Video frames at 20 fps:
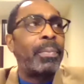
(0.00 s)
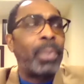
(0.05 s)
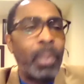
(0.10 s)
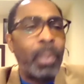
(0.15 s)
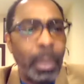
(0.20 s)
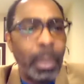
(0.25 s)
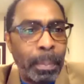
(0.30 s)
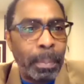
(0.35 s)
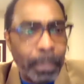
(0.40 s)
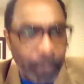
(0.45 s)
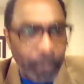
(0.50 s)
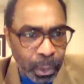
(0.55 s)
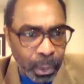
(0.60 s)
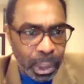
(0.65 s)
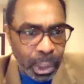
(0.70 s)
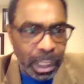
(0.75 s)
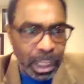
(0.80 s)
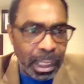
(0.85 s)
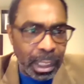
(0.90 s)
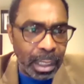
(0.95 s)
we're
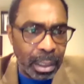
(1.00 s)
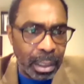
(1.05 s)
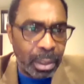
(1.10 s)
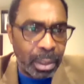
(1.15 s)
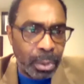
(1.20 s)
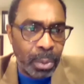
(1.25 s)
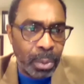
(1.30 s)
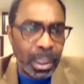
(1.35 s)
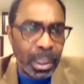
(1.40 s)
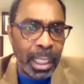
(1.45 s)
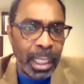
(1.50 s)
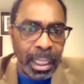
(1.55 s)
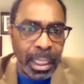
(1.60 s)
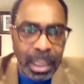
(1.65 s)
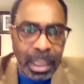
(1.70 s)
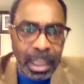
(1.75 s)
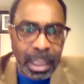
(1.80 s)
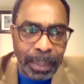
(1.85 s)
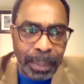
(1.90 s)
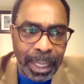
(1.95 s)
pushing into their
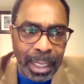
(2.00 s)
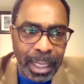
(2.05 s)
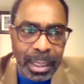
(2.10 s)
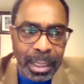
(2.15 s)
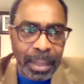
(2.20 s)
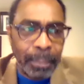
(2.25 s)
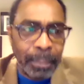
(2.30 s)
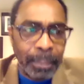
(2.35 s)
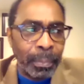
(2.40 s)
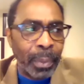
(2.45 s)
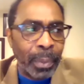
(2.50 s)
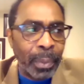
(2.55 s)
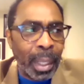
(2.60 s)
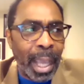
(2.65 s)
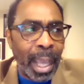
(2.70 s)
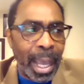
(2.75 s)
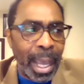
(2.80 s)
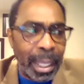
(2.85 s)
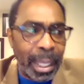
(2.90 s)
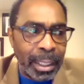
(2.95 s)
space,
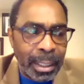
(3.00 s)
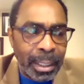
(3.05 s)
and